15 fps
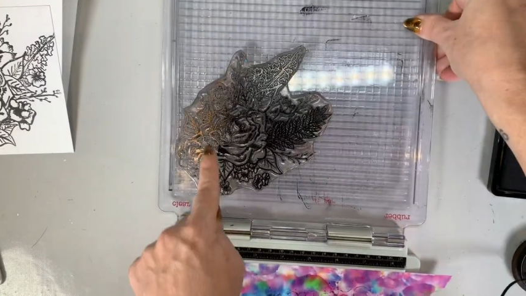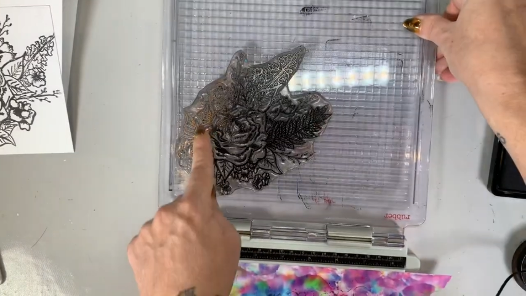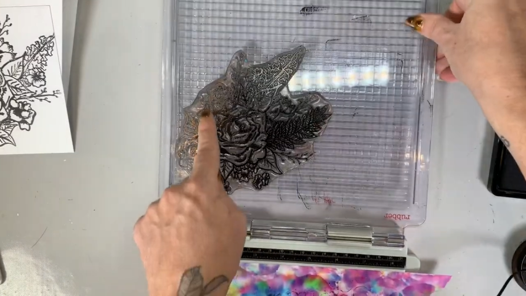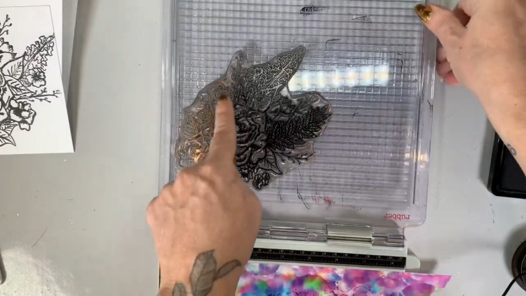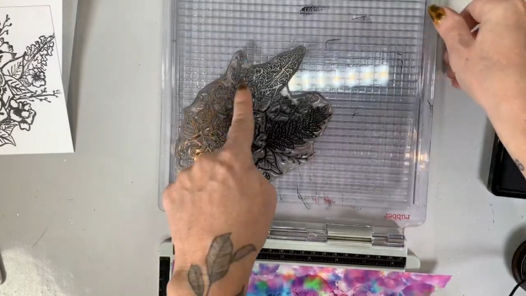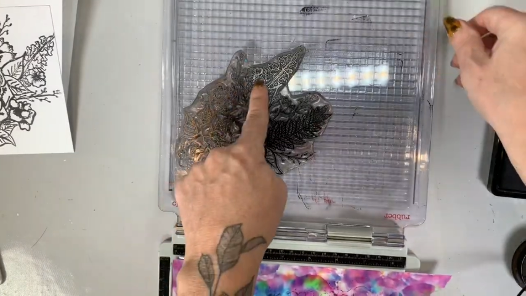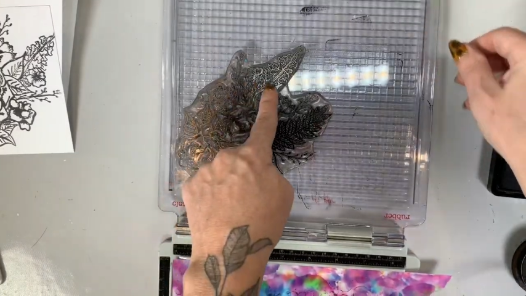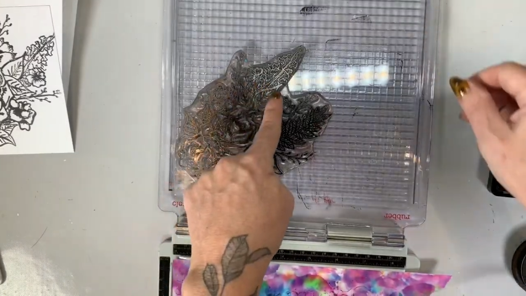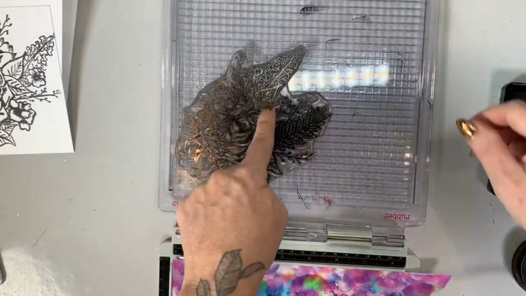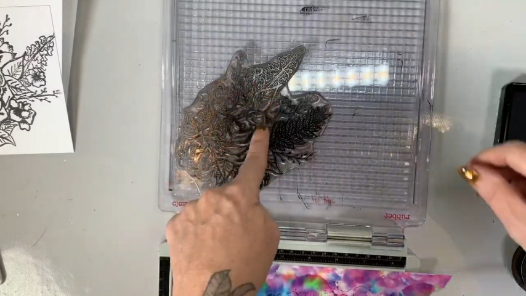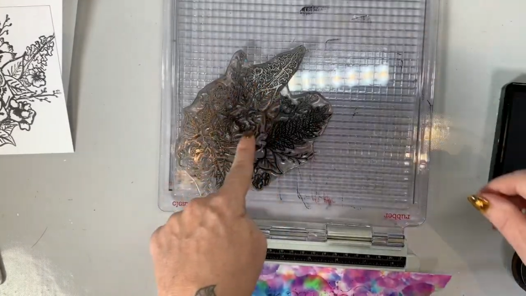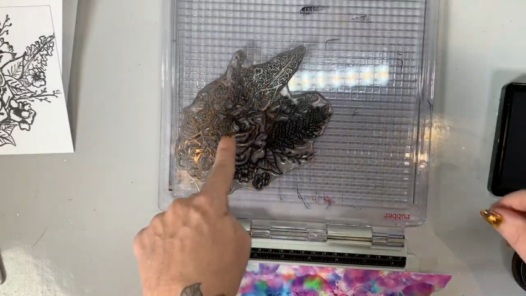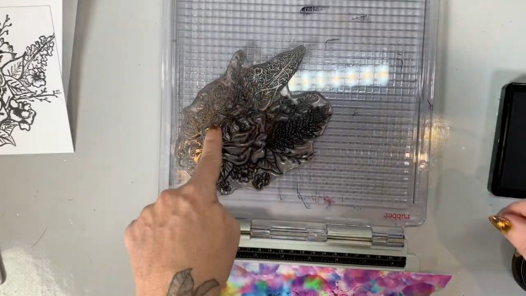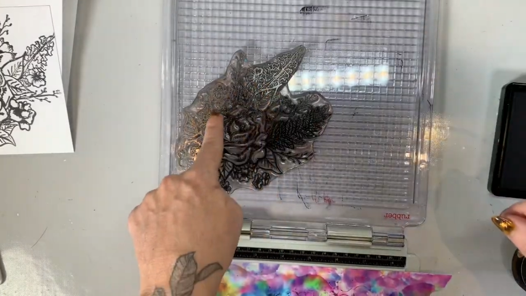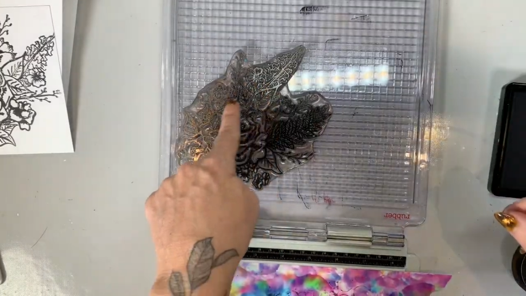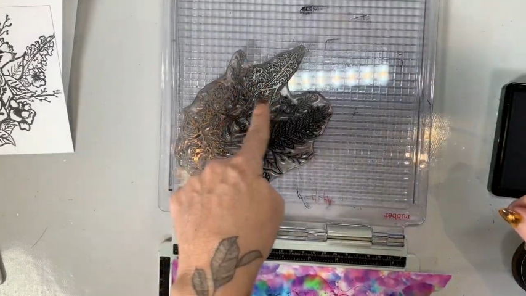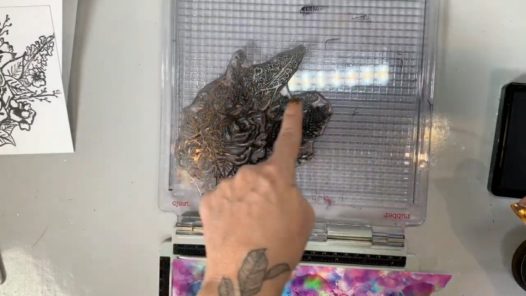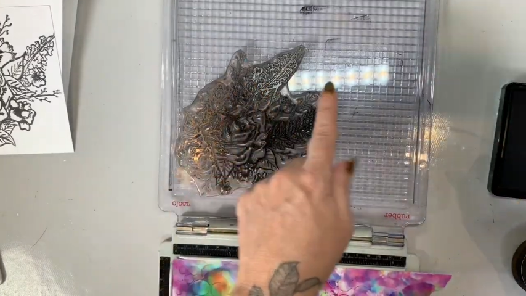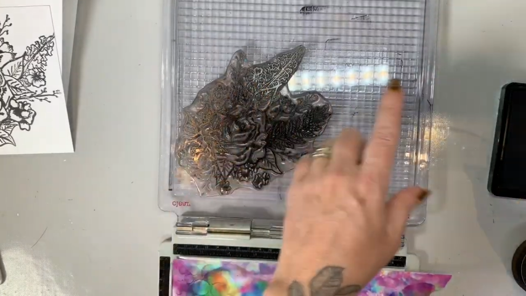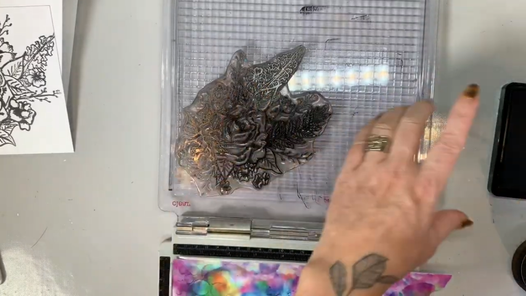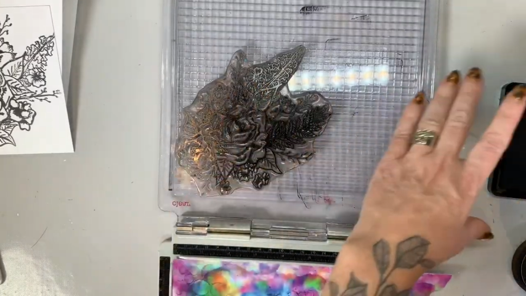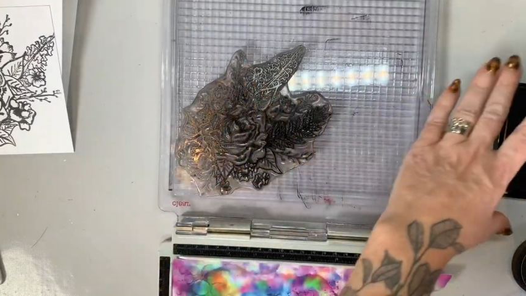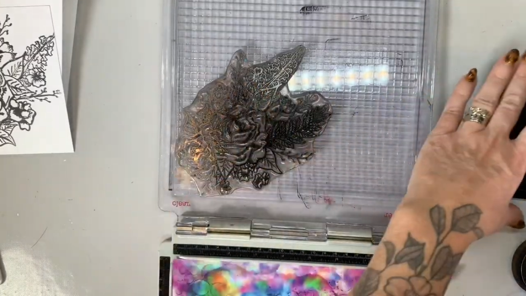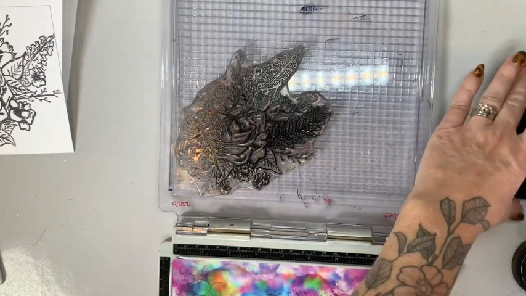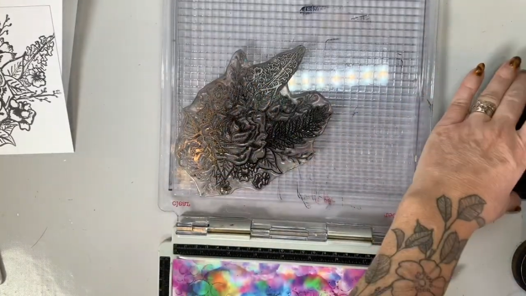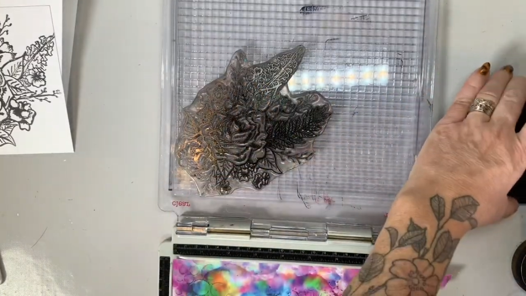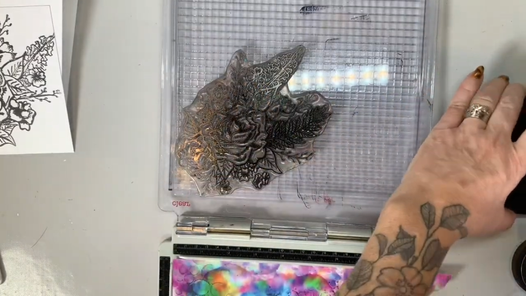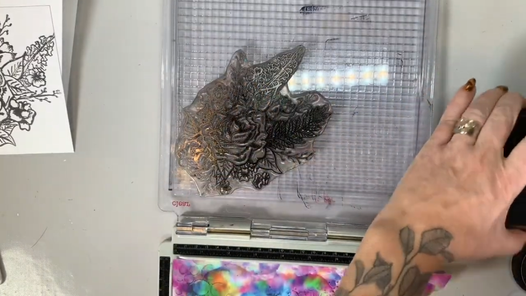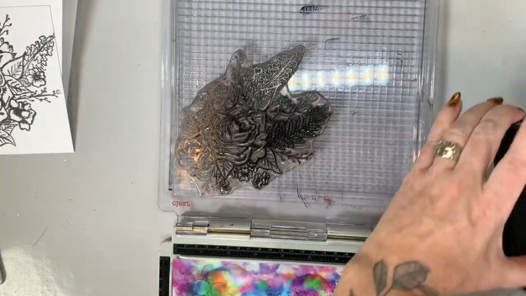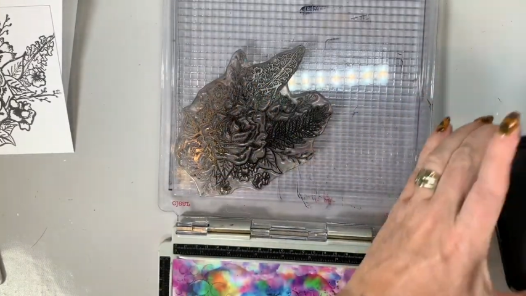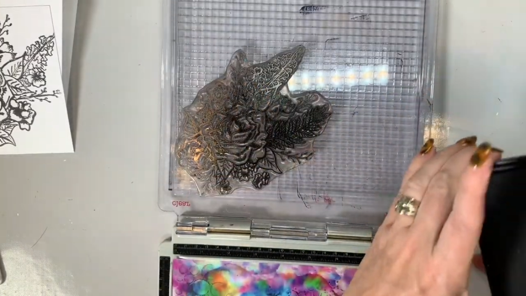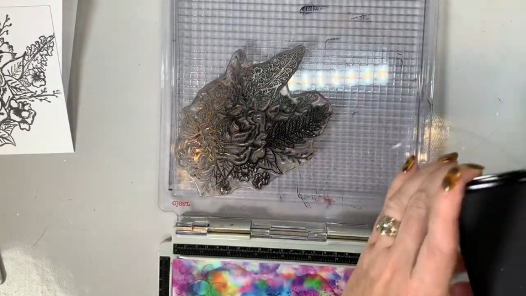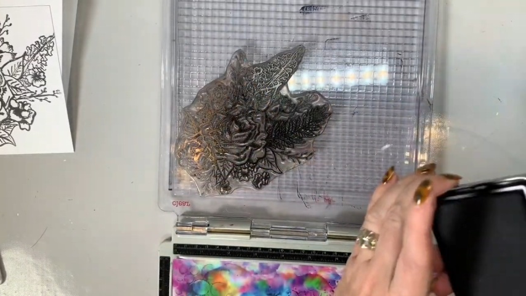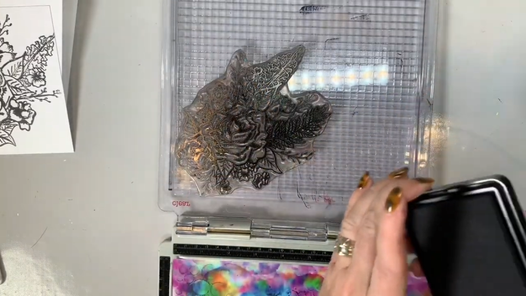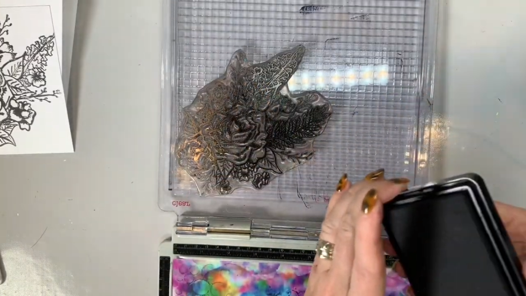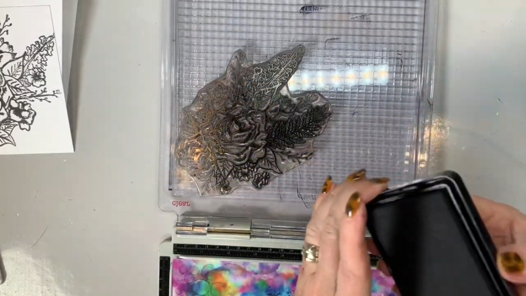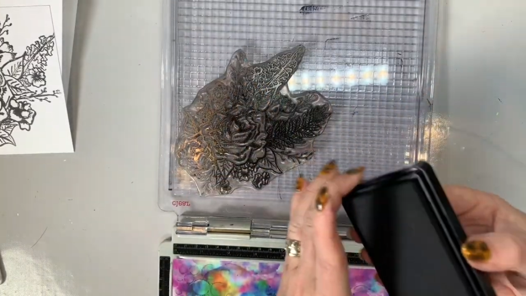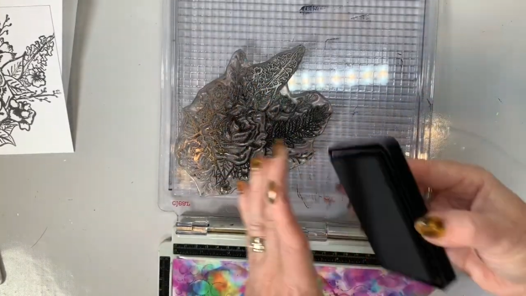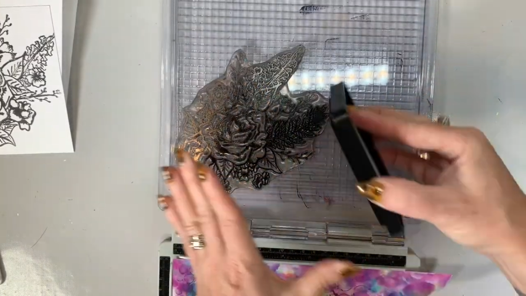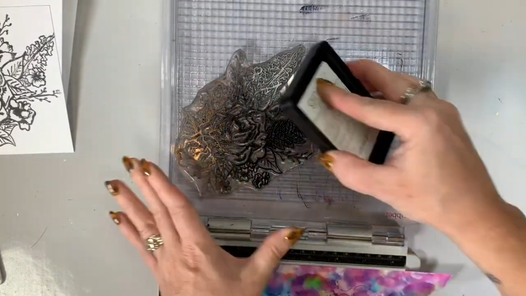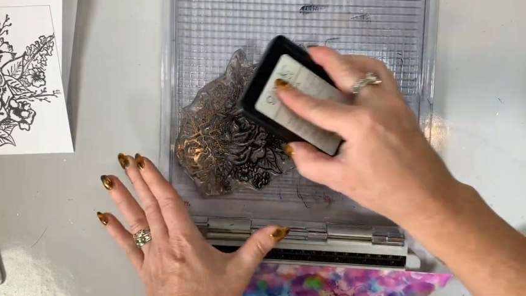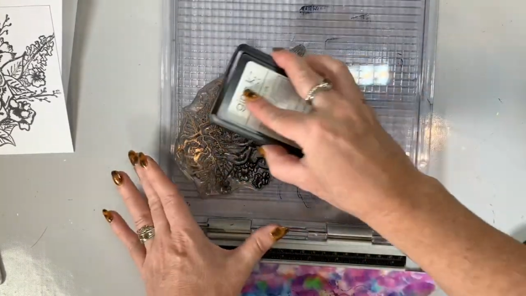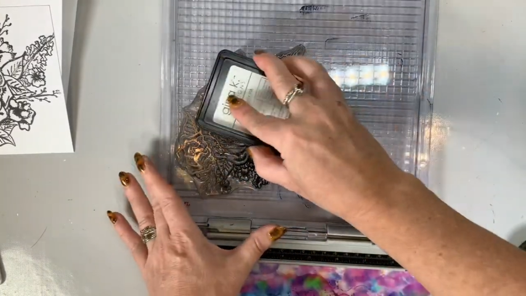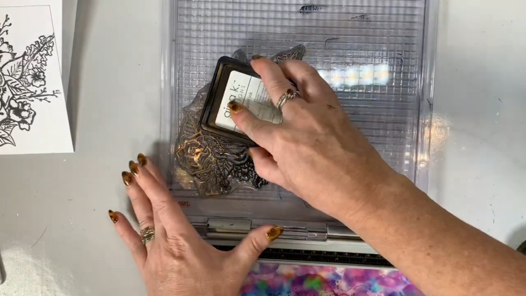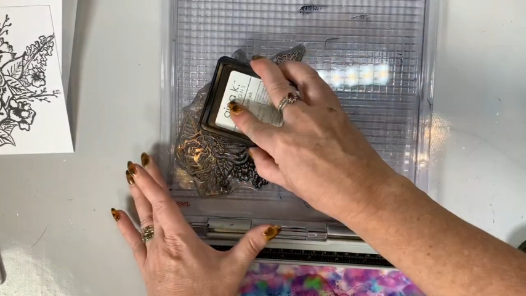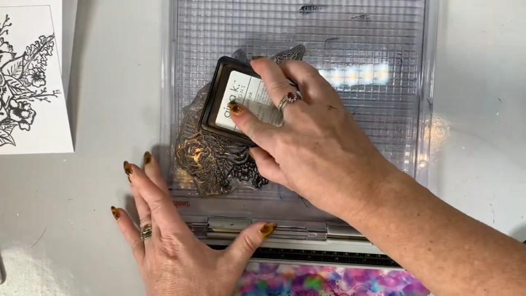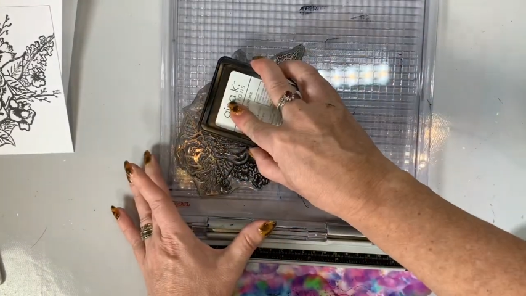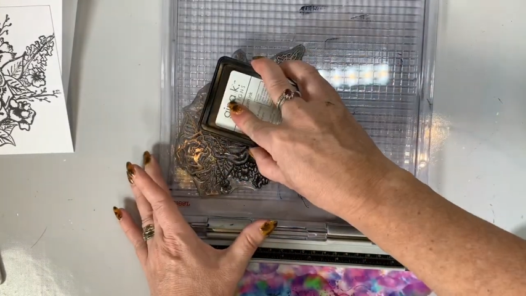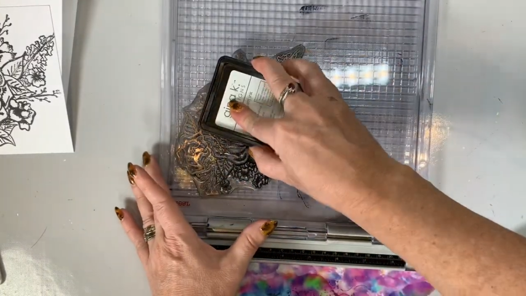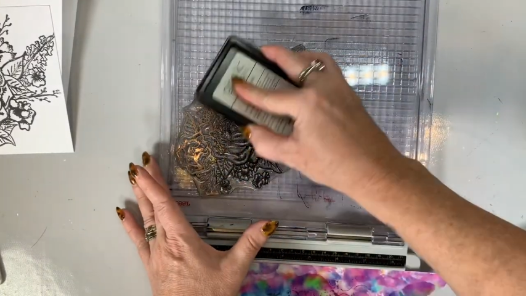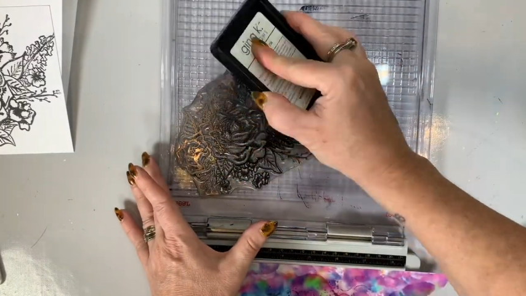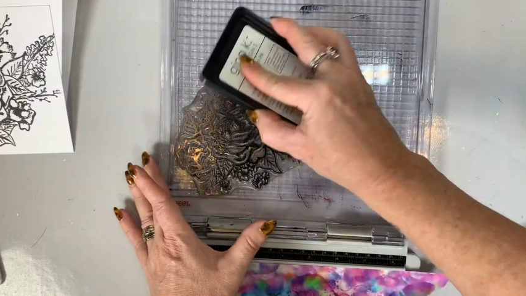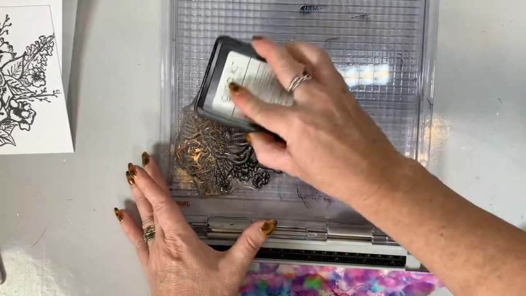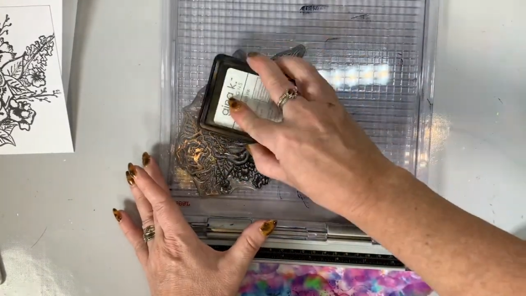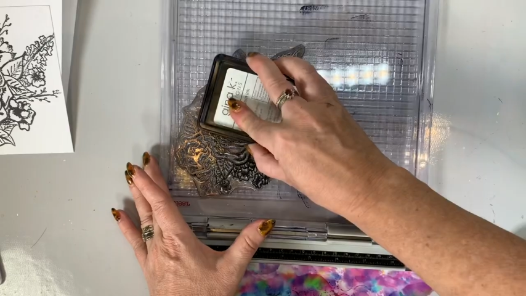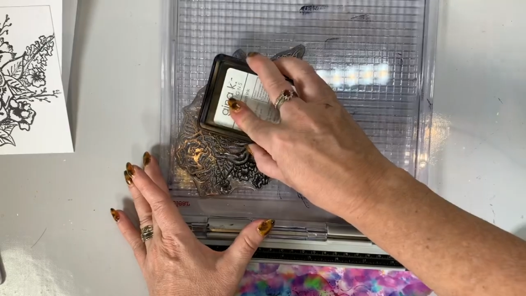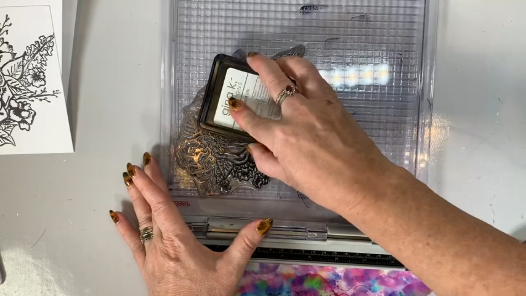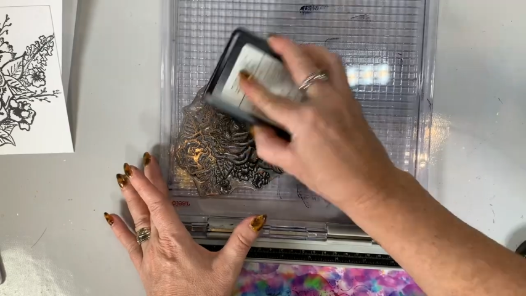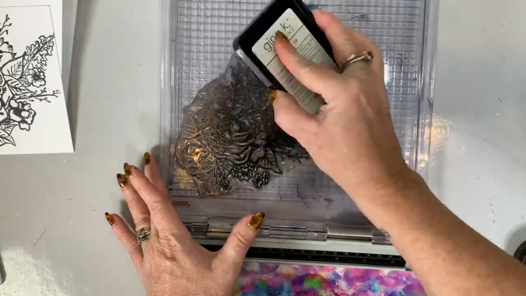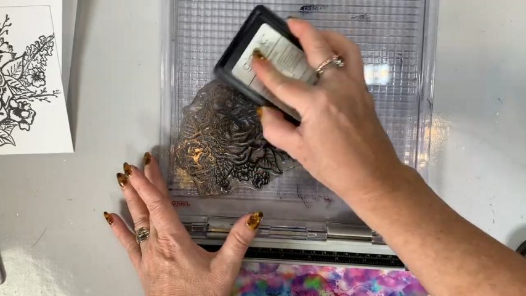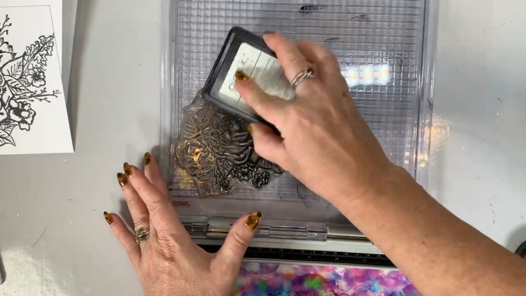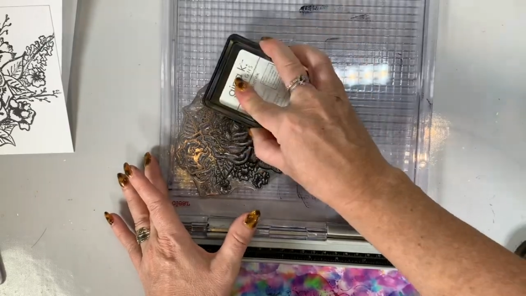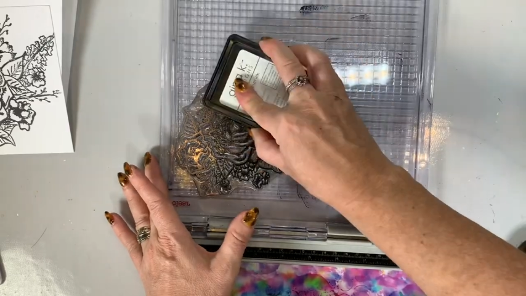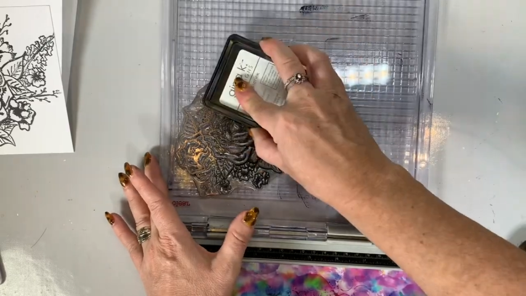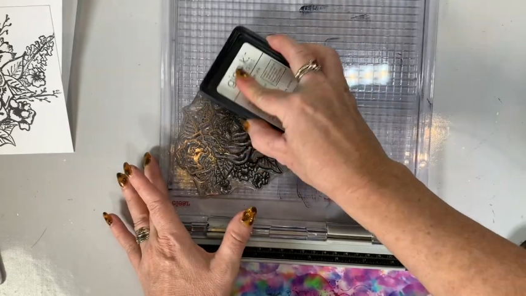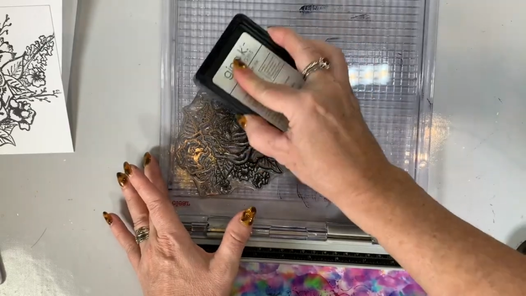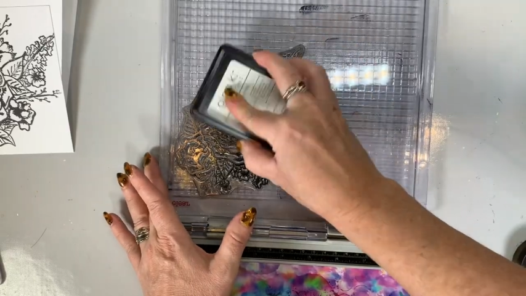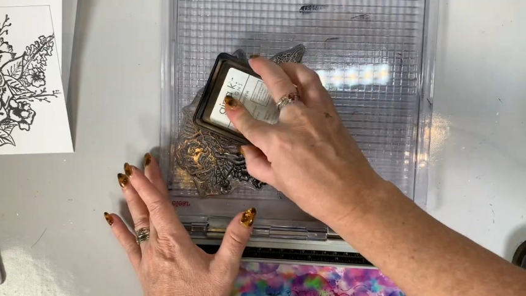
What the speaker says: [unreadable: no face in view]